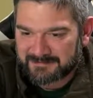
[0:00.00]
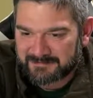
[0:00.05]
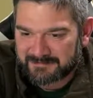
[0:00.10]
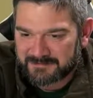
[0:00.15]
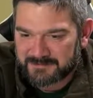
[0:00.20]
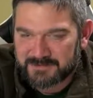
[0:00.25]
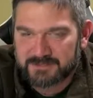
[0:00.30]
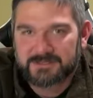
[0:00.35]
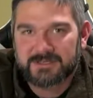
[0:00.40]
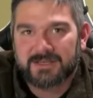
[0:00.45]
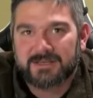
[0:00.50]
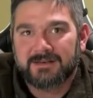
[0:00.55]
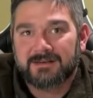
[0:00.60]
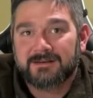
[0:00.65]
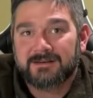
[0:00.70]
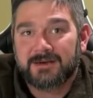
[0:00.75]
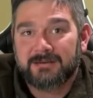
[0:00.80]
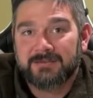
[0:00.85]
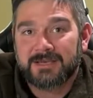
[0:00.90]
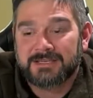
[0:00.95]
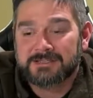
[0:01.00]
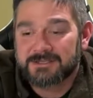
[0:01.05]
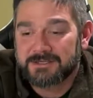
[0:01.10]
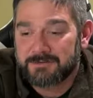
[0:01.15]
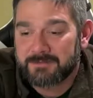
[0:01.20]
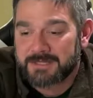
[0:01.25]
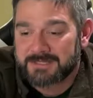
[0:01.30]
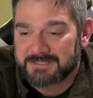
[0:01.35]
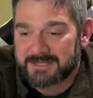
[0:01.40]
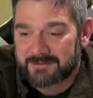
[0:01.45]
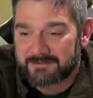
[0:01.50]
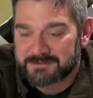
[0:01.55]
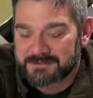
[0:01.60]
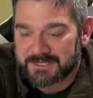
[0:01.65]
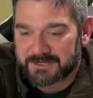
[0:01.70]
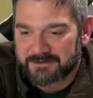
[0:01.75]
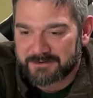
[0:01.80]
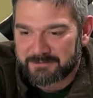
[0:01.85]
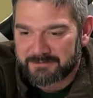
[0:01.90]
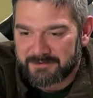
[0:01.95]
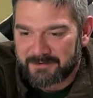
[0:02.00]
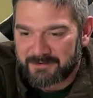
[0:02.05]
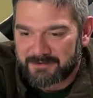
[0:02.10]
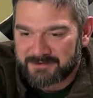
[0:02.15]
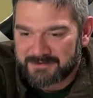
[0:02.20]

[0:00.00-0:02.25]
Just kidding. I'm guessing you meant 10% crypto.